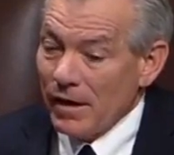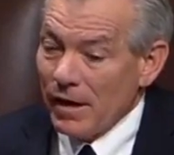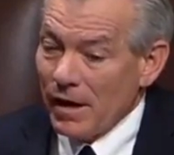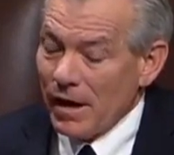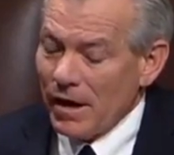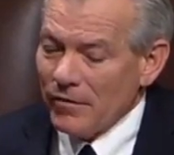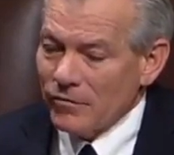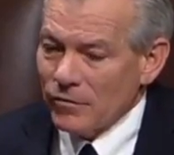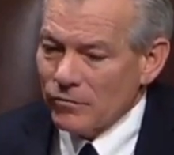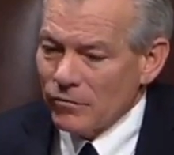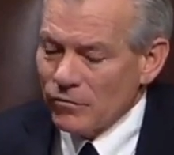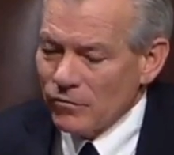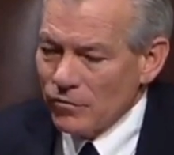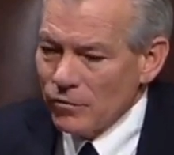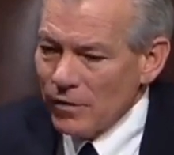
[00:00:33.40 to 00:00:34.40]
And so
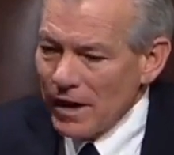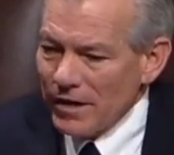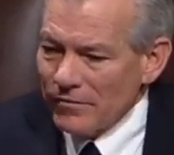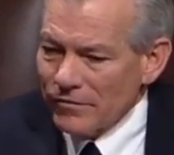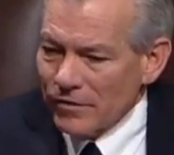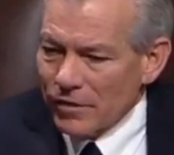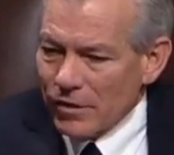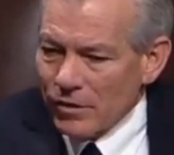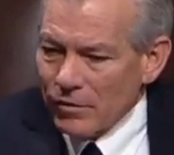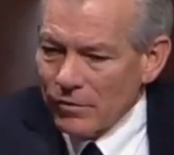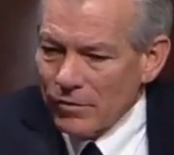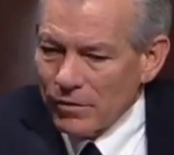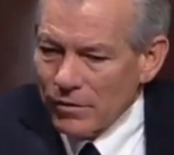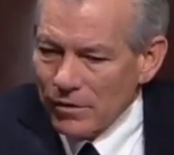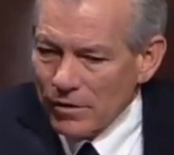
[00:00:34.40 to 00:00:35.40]
2 days ago,
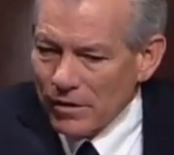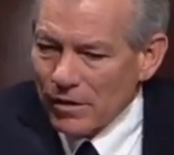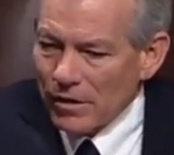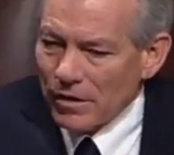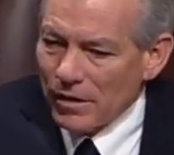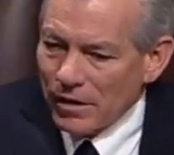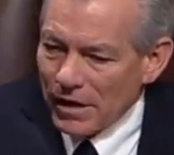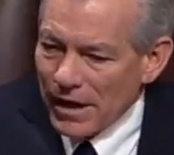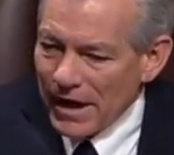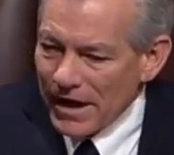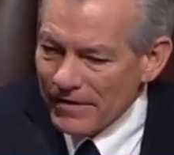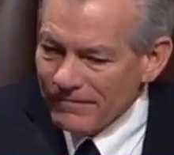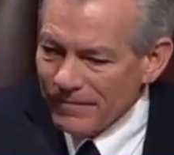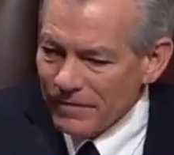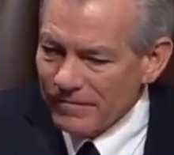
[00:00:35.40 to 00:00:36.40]
a
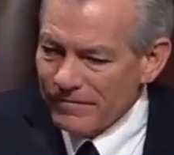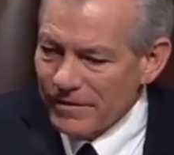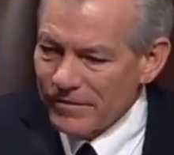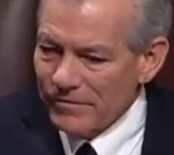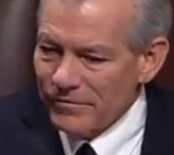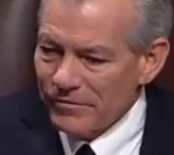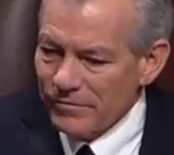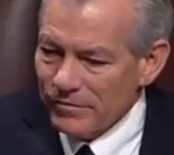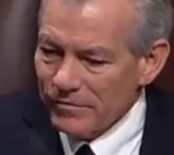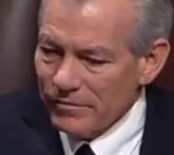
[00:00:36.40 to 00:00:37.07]
handful of us